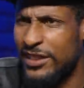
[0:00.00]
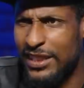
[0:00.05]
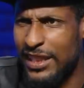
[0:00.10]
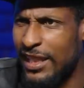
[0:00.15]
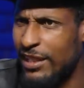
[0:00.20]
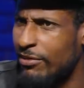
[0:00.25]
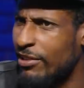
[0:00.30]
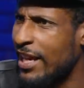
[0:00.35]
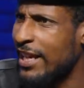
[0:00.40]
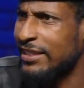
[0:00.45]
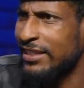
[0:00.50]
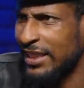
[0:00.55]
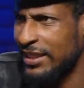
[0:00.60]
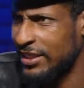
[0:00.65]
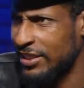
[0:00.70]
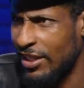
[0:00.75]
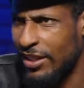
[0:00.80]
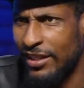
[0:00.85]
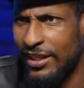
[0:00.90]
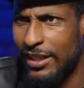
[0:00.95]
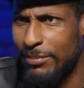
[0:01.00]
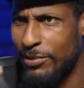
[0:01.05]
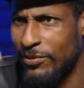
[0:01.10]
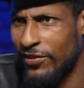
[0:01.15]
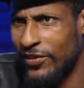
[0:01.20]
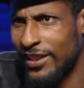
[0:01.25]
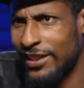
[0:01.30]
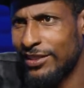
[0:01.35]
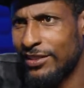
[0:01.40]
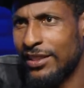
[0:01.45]
segue. I set y'all up for
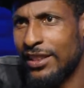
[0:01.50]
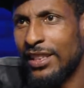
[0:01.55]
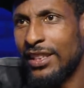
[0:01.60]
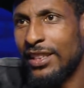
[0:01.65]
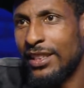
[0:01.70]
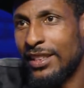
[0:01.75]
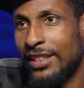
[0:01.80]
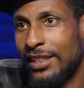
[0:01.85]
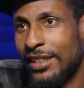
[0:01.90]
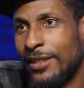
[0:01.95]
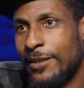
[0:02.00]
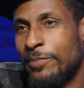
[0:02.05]
this. Okay.